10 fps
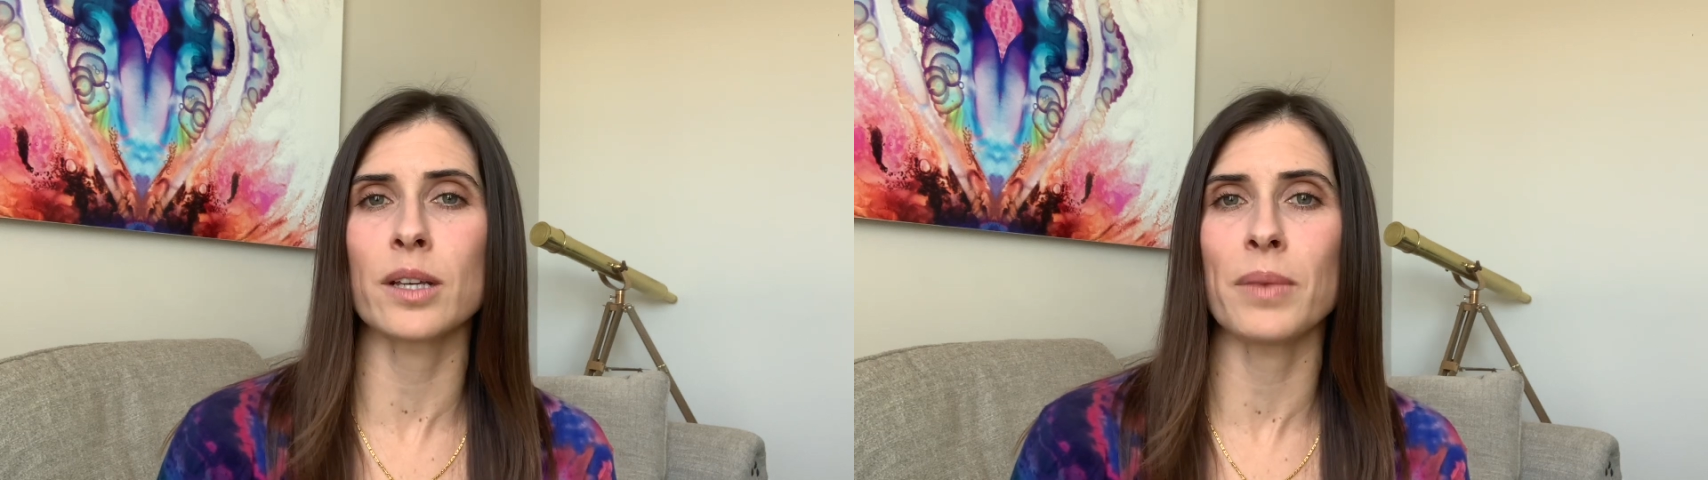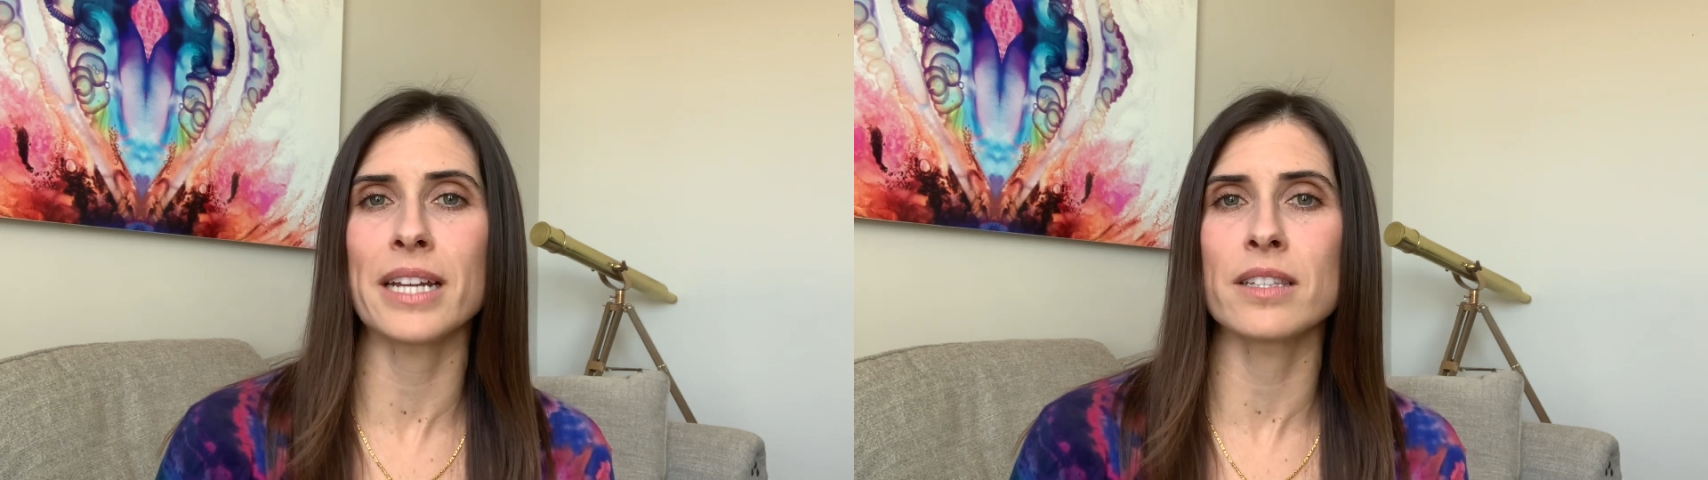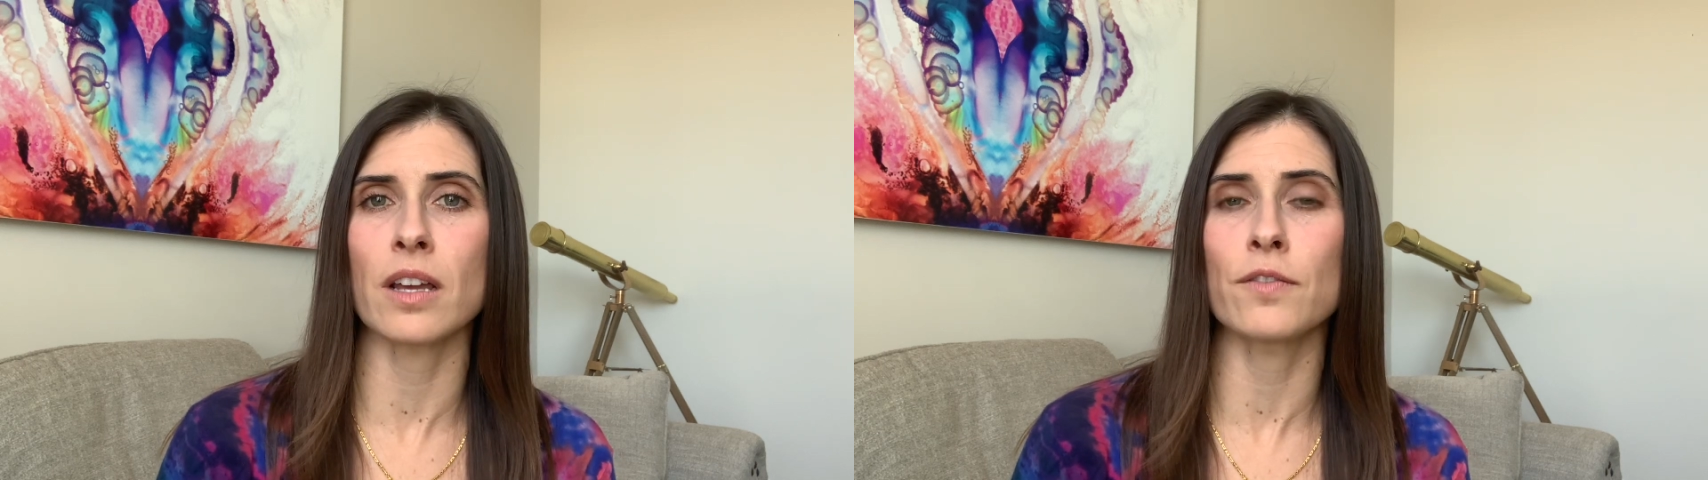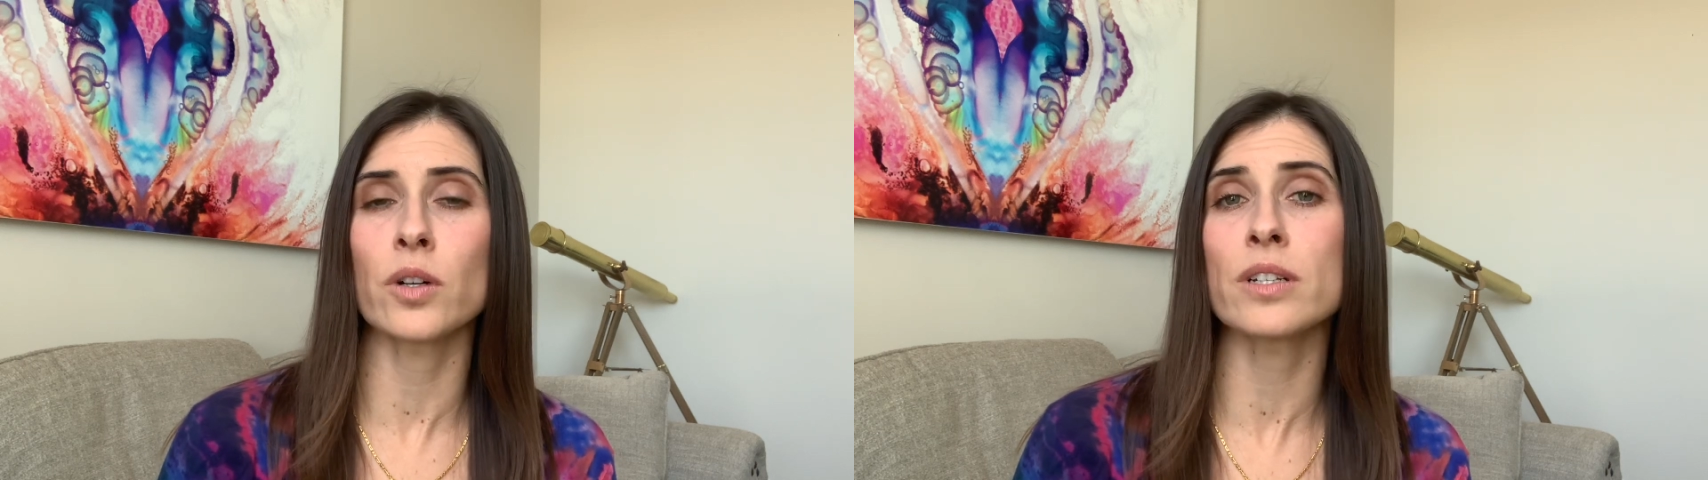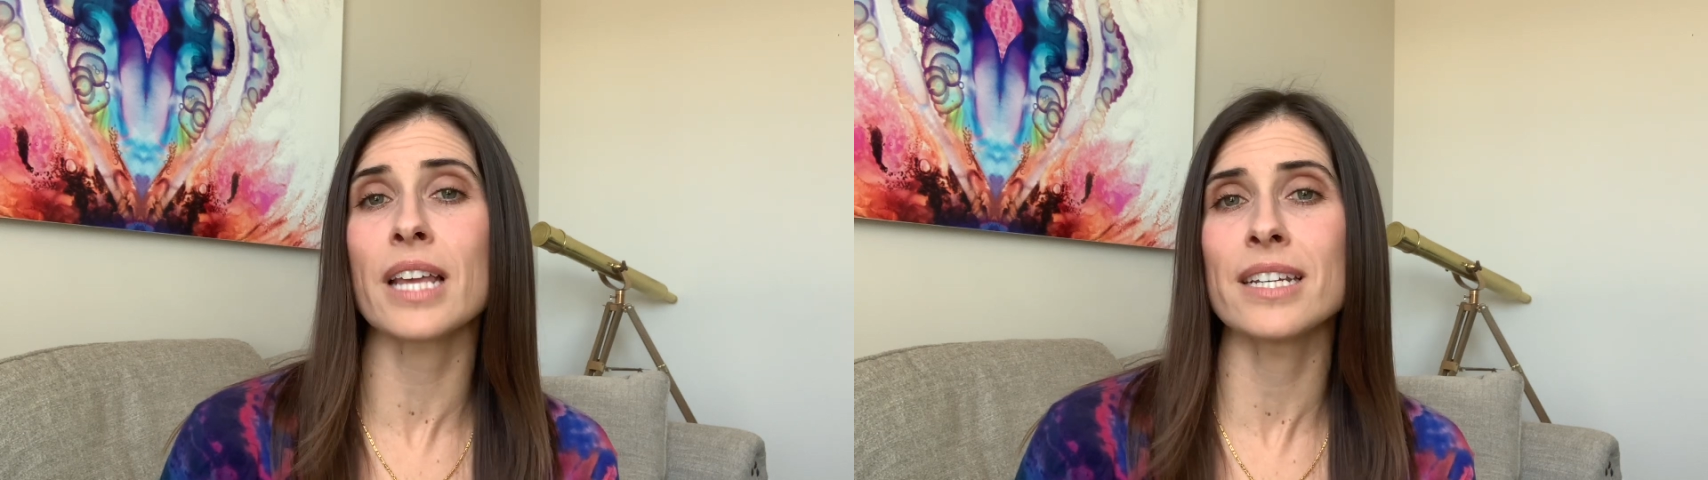pain
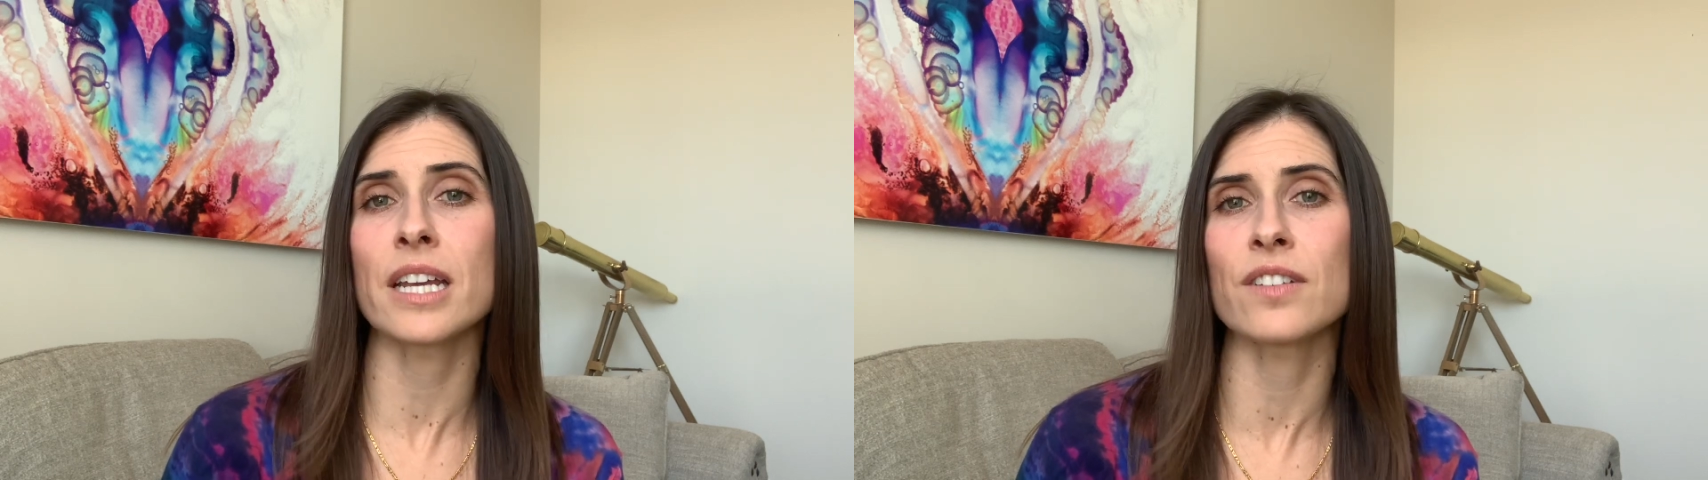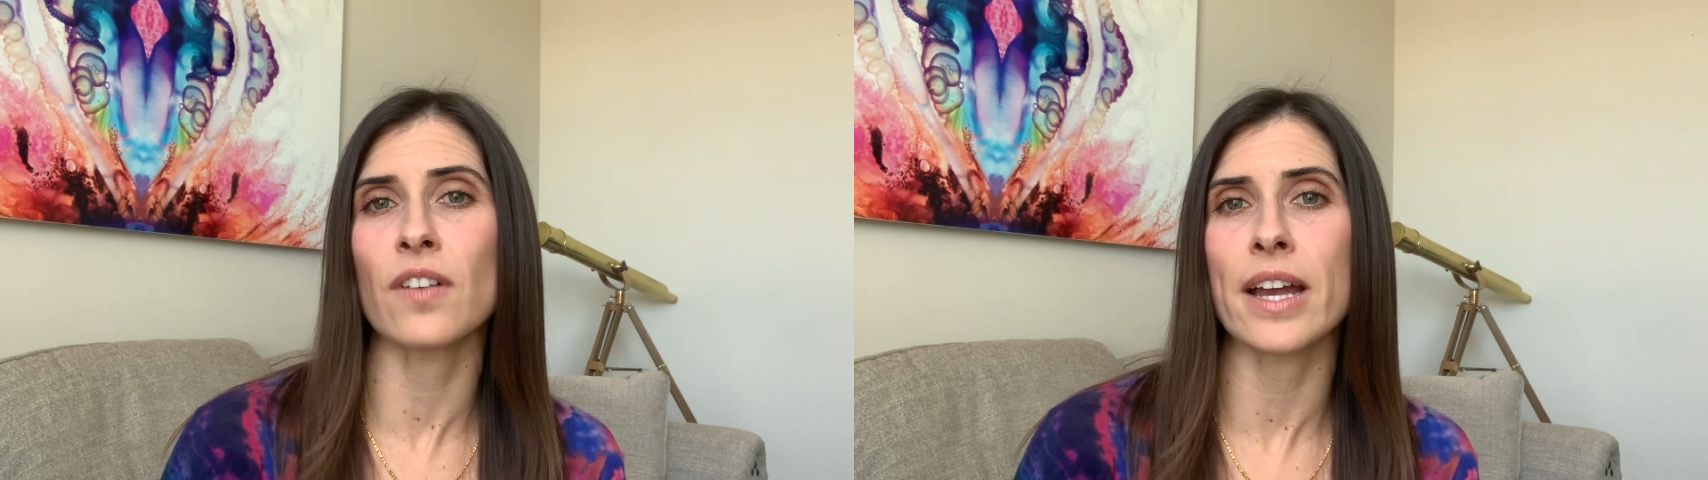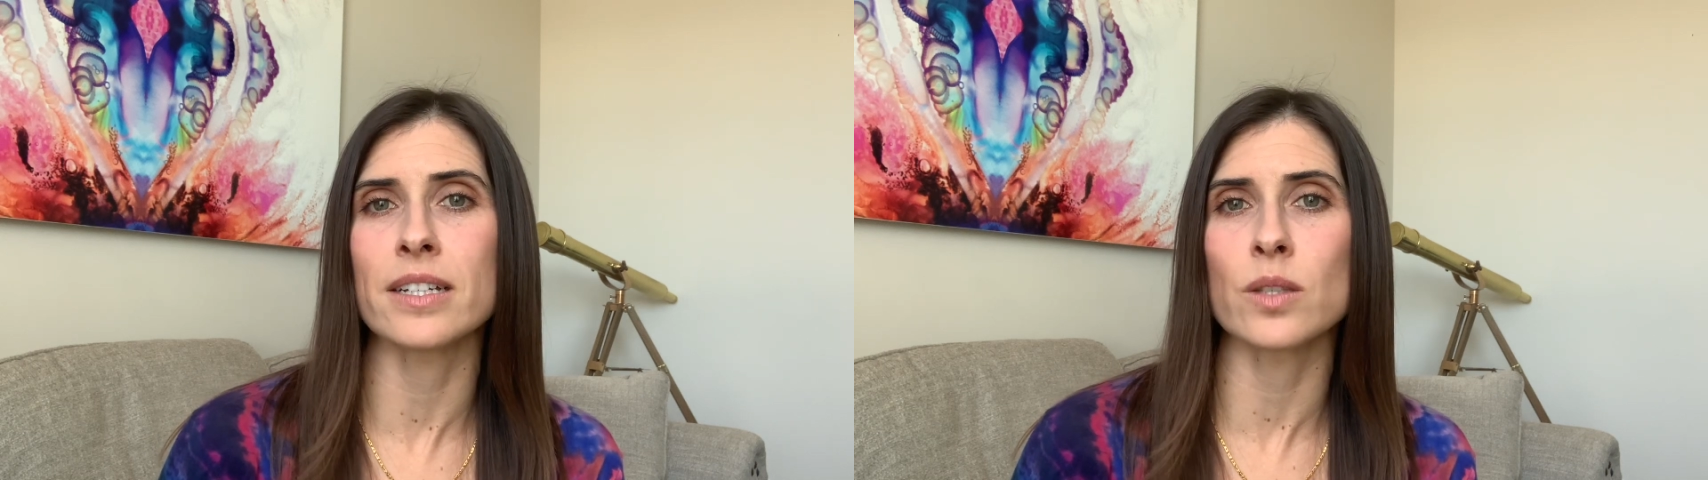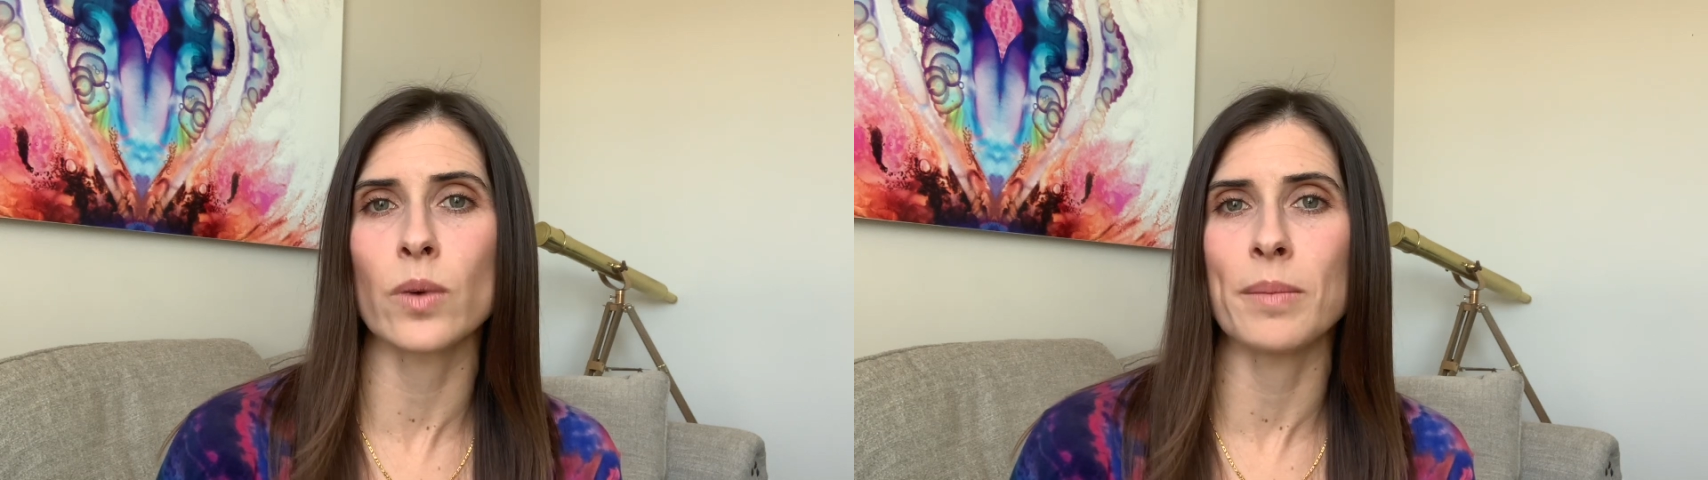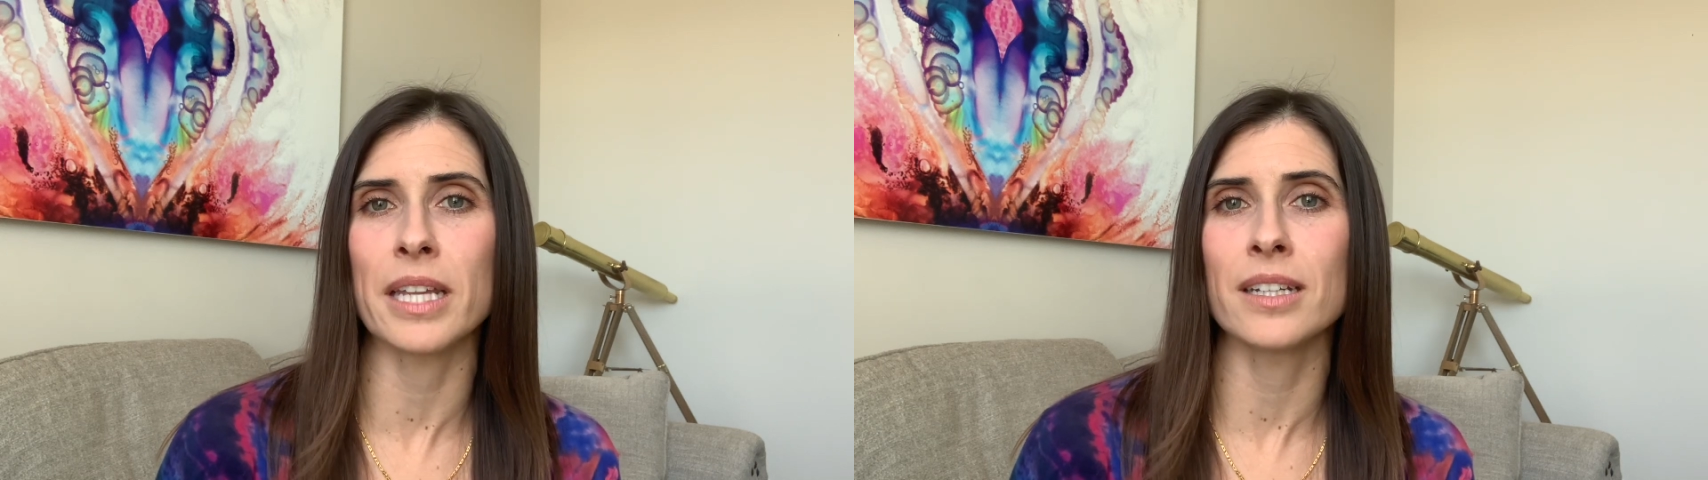sufferers identify as
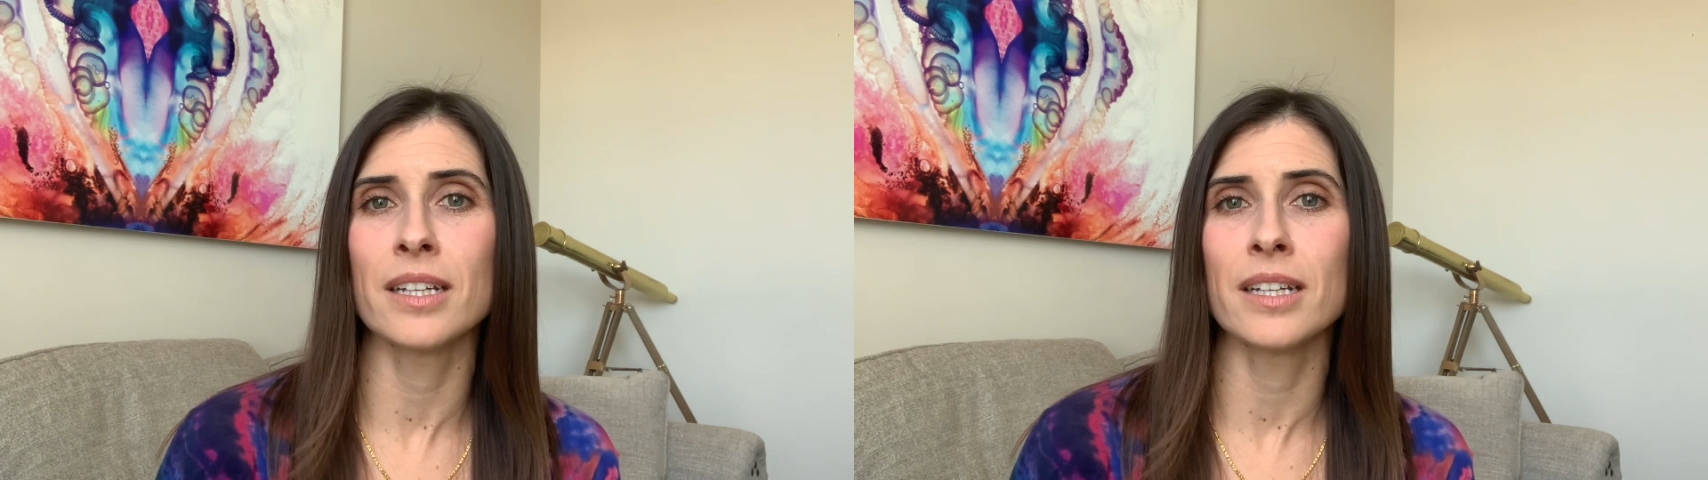women.